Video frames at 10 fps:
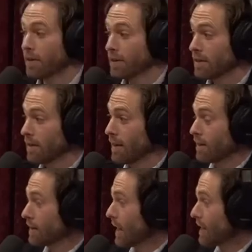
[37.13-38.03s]
thing to
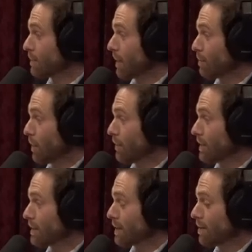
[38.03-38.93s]
entertain us about
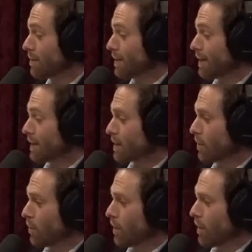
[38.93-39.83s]
moving the stone.
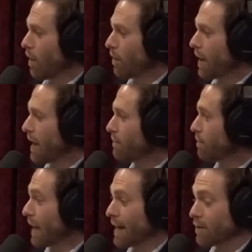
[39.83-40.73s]
So all that
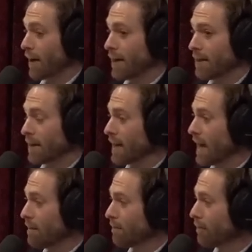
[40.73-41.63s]
black granite that
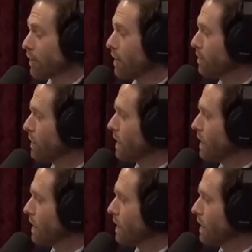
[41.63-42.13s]
came from